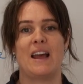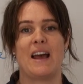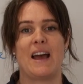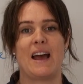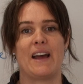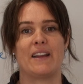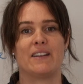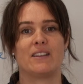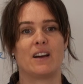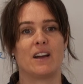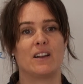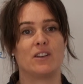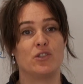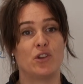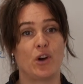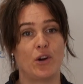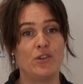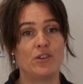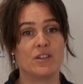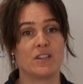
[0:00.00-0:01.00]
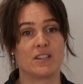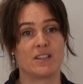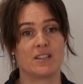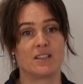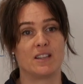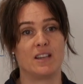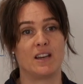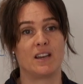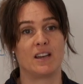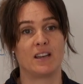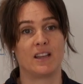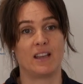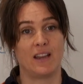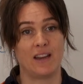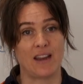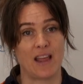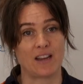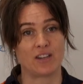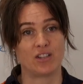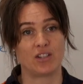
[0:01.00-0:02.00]
And I notice the
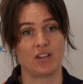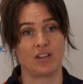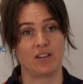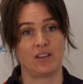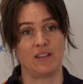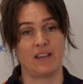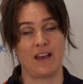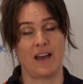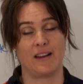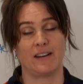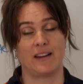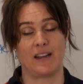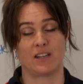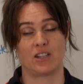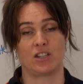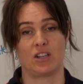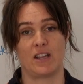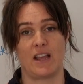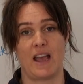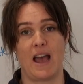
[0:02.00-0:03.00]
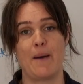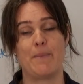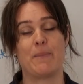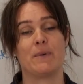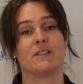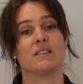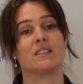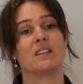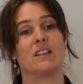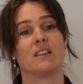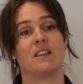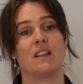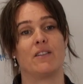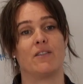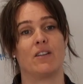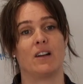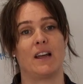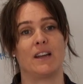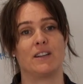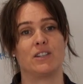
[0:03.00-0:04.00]
connection that actually happens in their
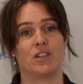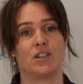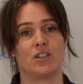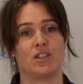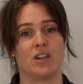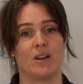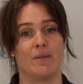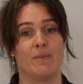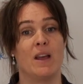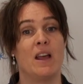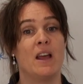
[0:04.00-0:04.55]
relationship,